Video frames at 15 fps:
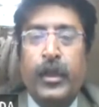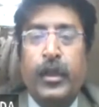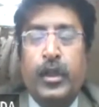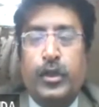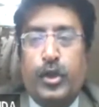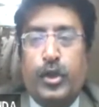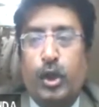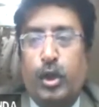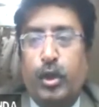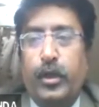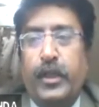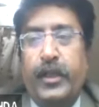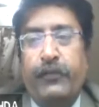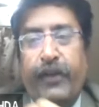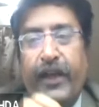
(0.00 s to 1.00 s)
So
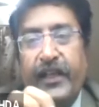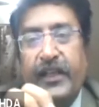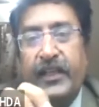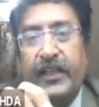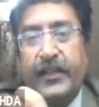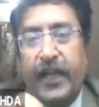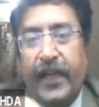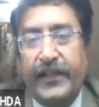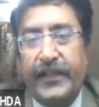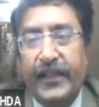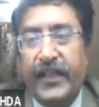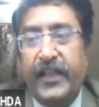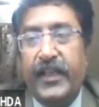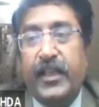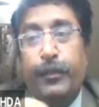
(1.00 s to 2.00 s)
while in
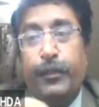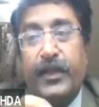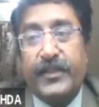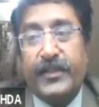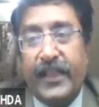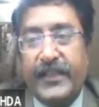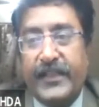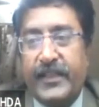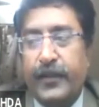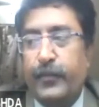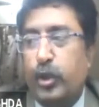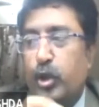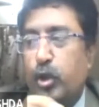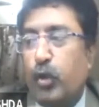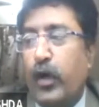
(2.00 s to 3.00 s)
criterion number 6,
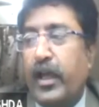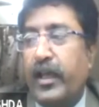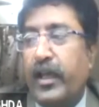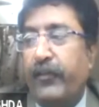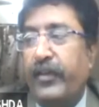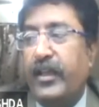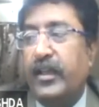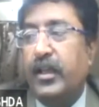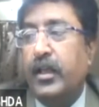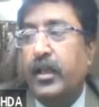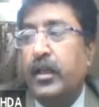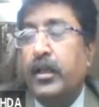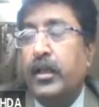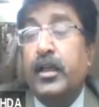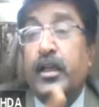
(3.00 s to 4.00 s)
you are having
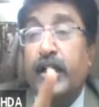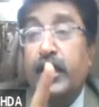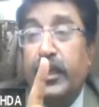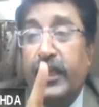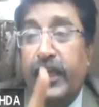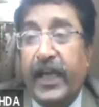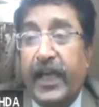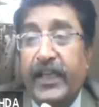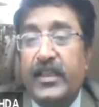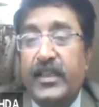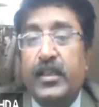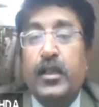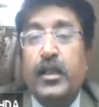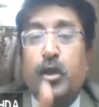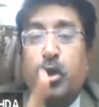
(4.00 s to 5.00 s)
9
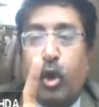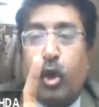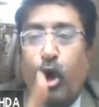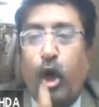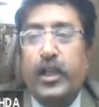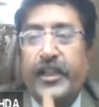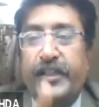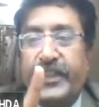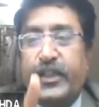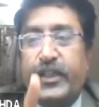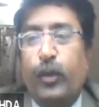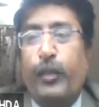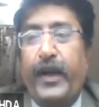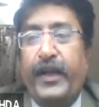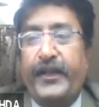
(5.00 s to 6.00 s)
qualitative
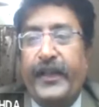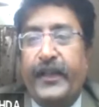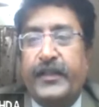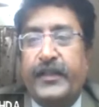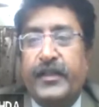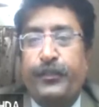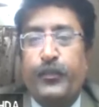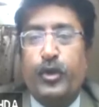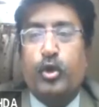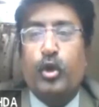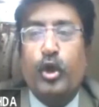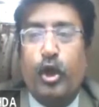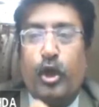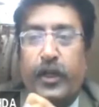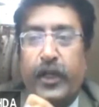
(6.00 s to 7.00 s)
metrics. So
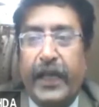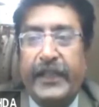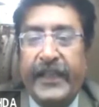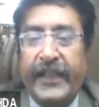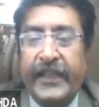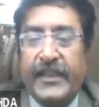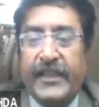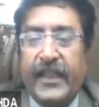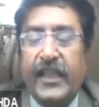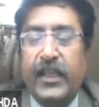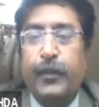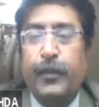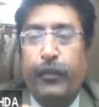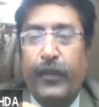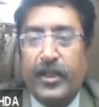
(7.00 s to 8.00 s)
your writing skill
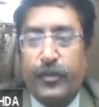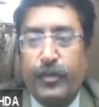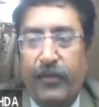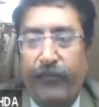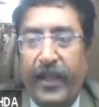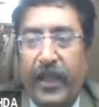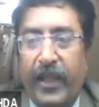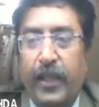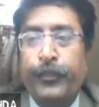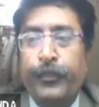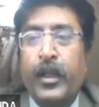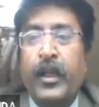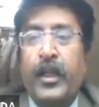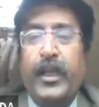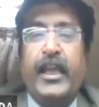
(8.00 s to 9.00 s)
must be well
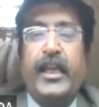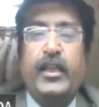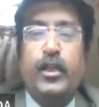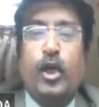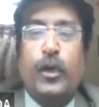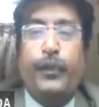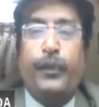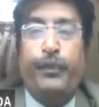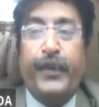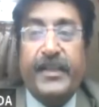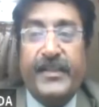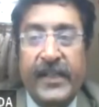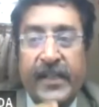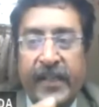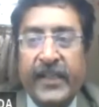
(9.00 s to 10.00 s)
and your
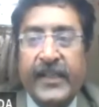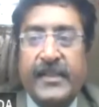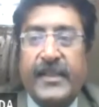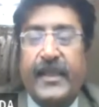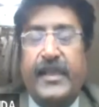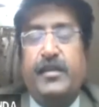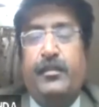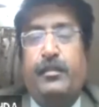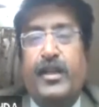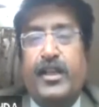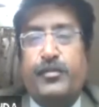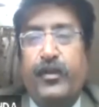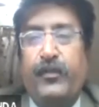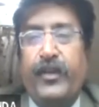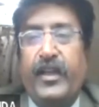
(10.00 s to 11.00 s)
presenting skill must
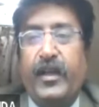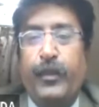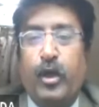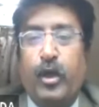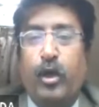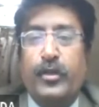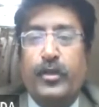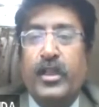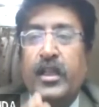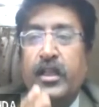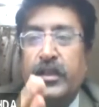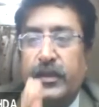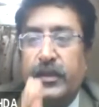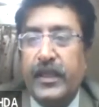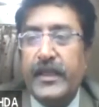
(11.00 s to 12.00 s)
be well, because
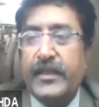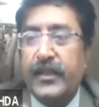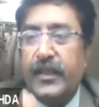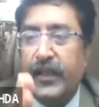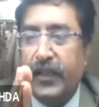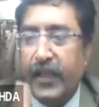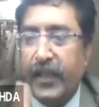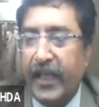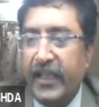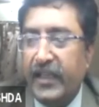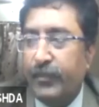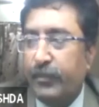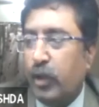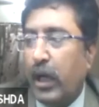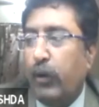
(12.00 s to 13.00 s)
these
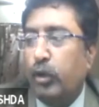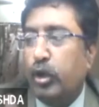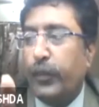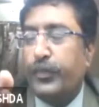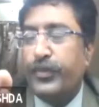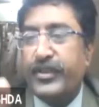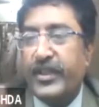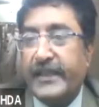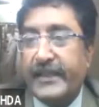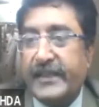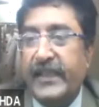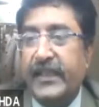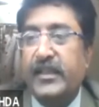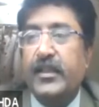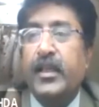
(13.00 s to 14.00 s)
9 out of
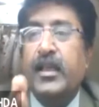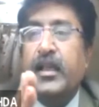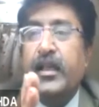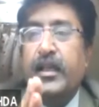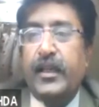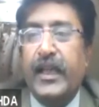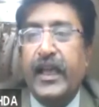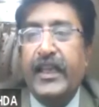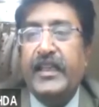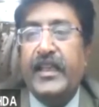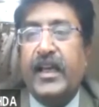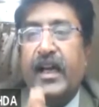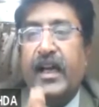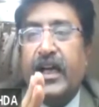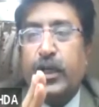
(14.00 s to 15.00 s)
16, 9
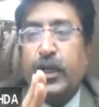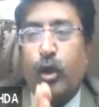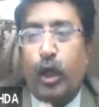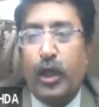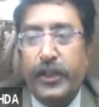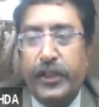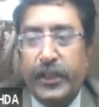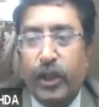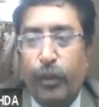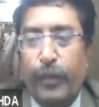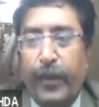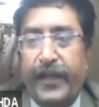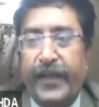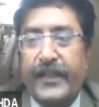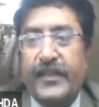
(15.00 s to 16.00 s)
are qualitative
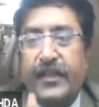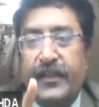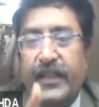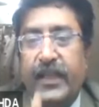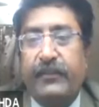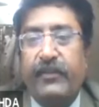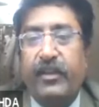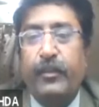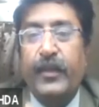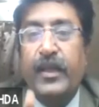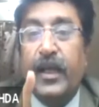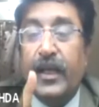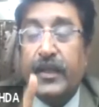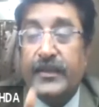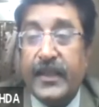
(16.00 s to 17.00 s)
metrics that will be
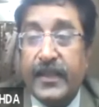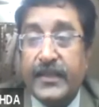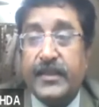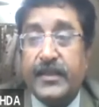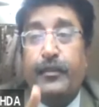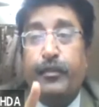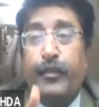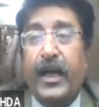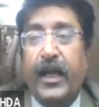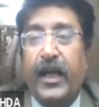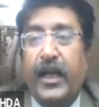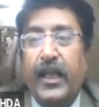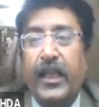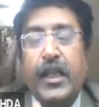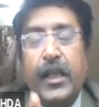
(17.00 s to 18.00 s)
assessed
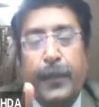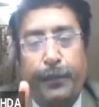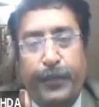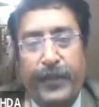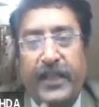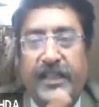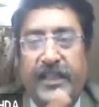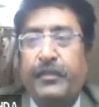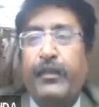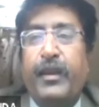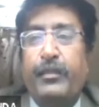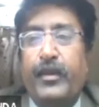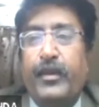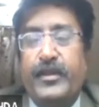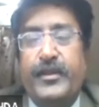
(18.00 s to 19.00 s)
by peer team
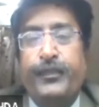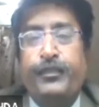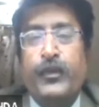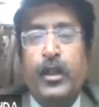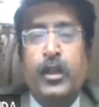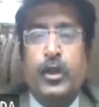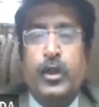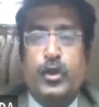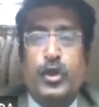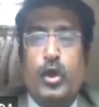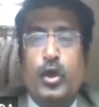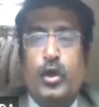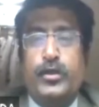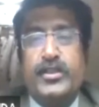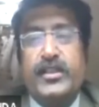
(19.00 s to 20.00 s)
members.
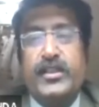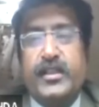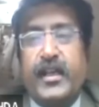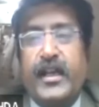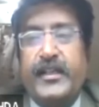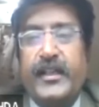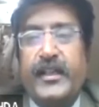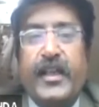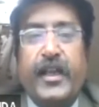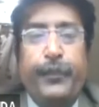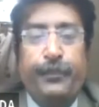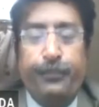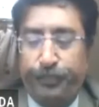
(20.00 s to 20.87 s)
So this is the criteria.